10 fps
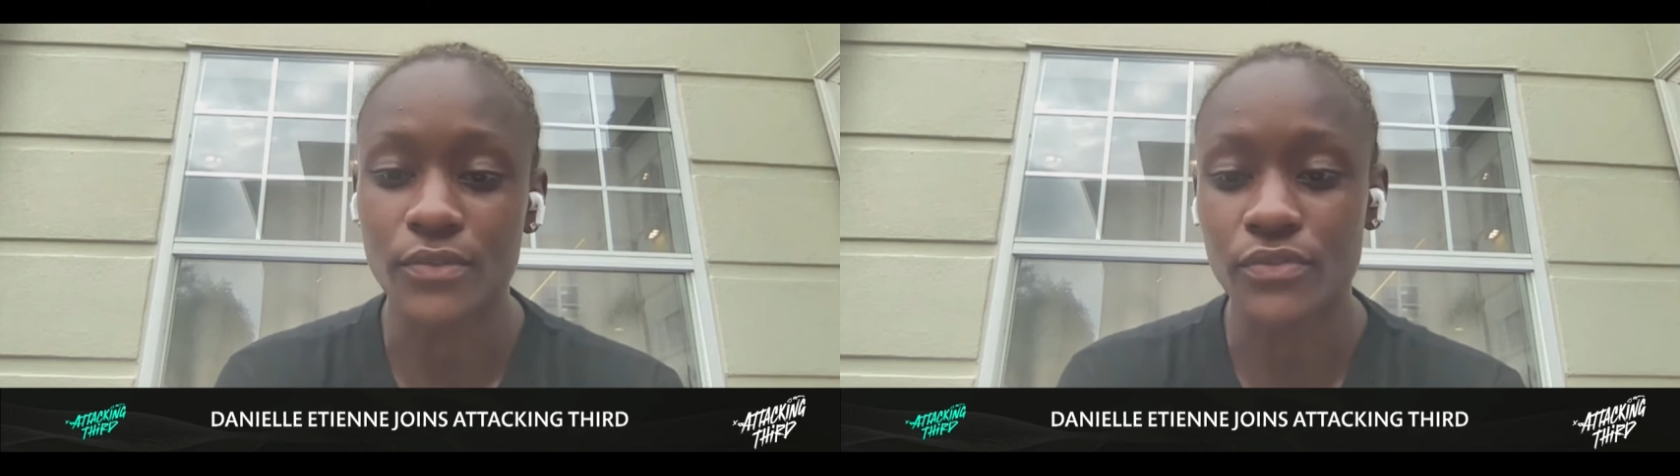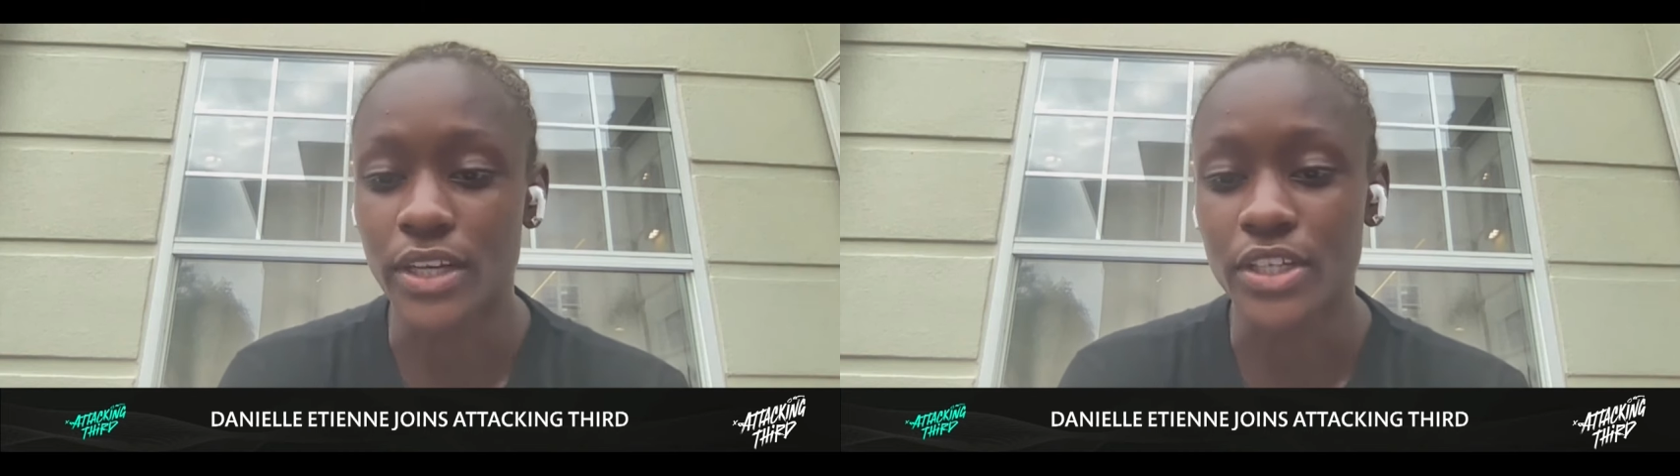I
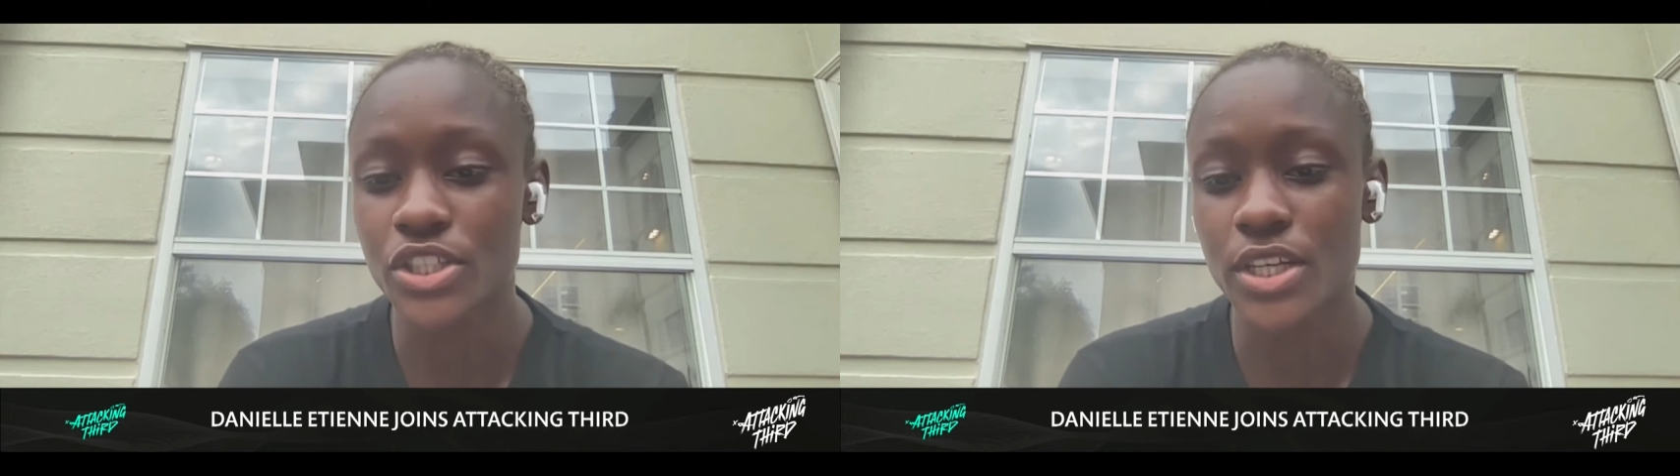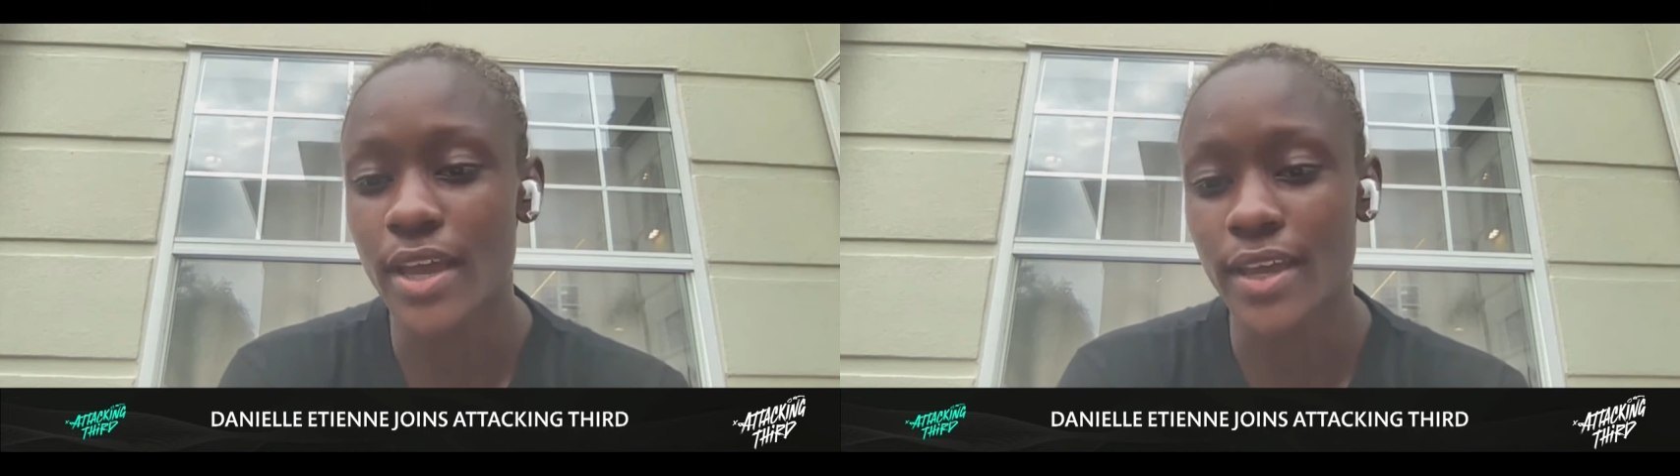wasn't
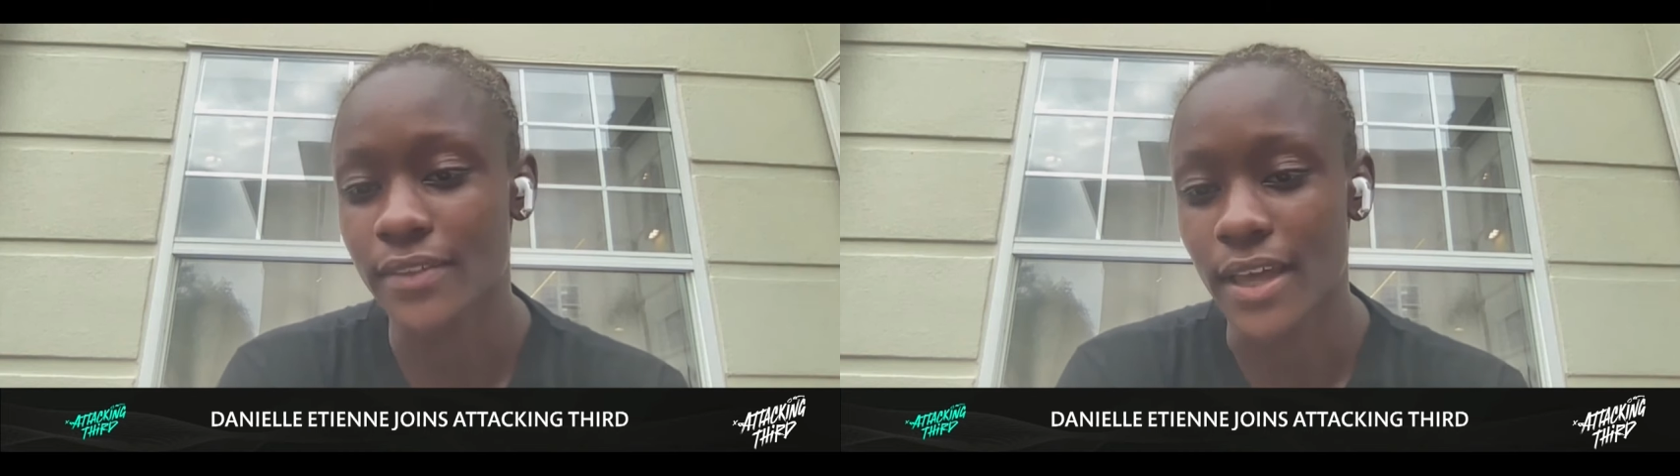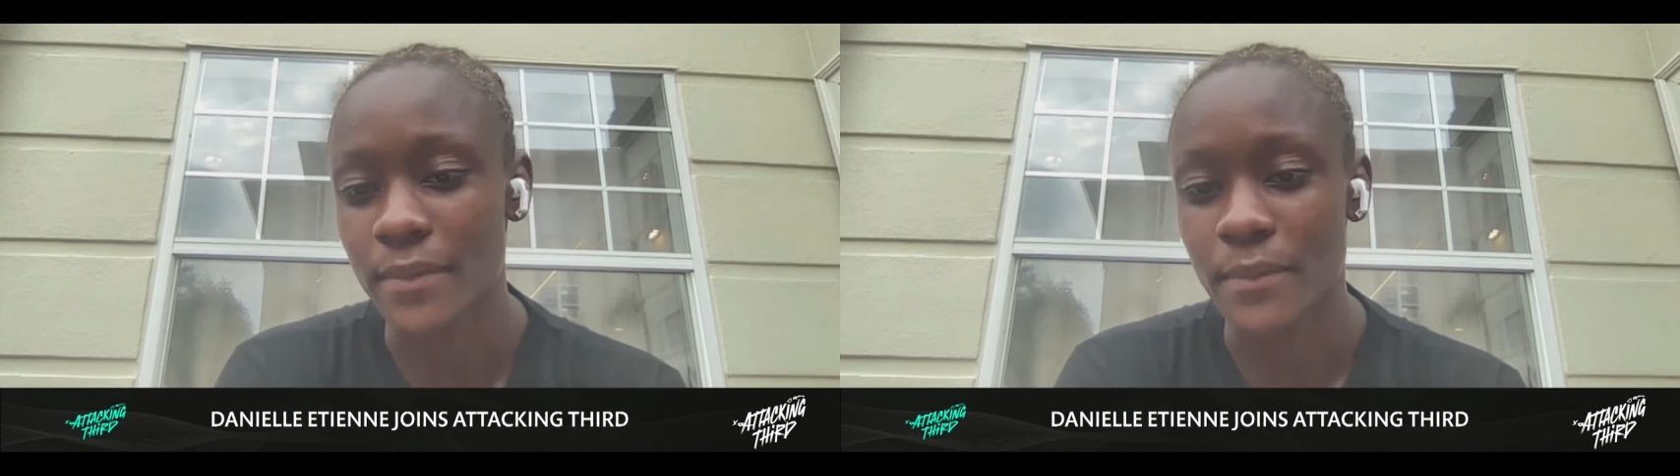finished
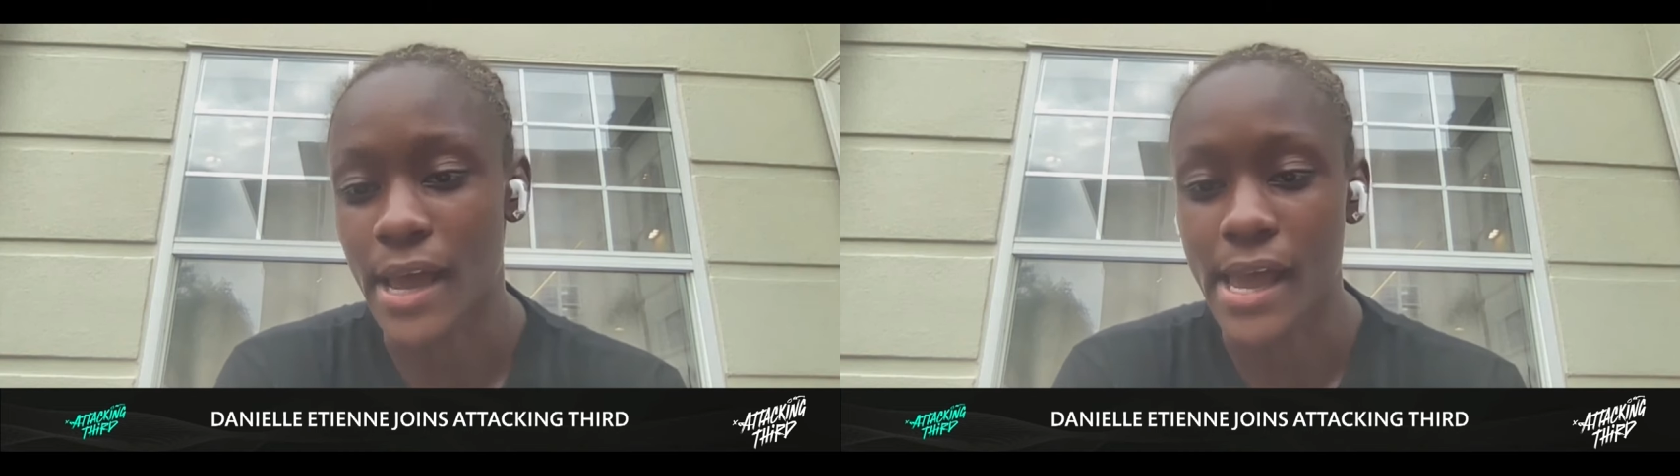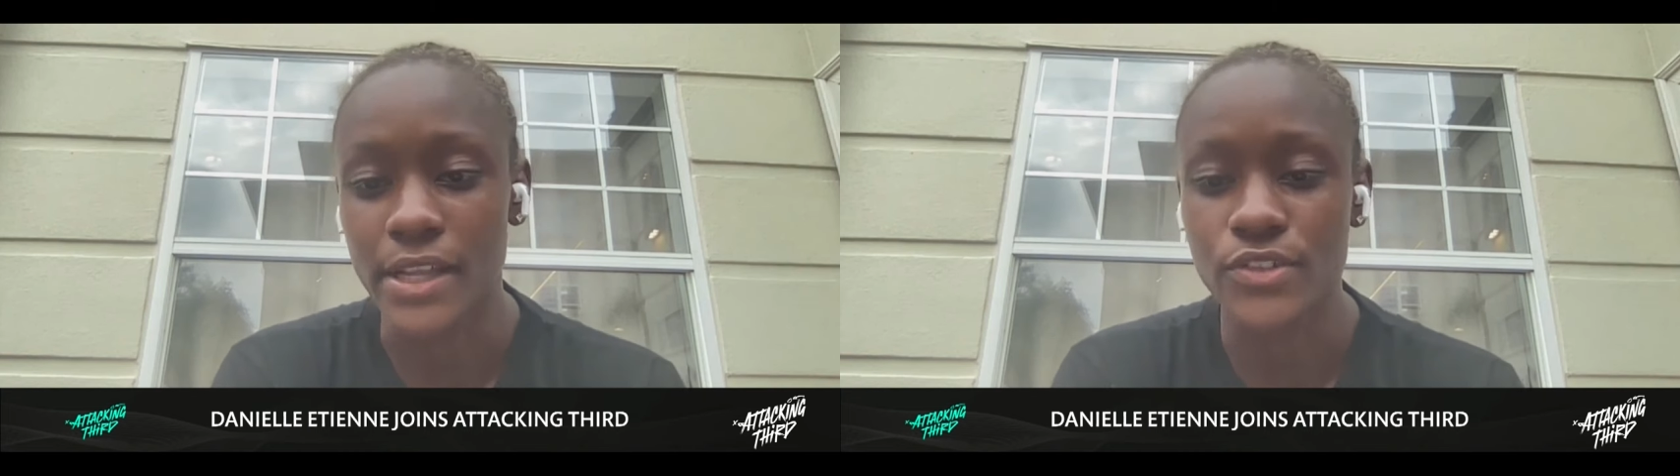yet and that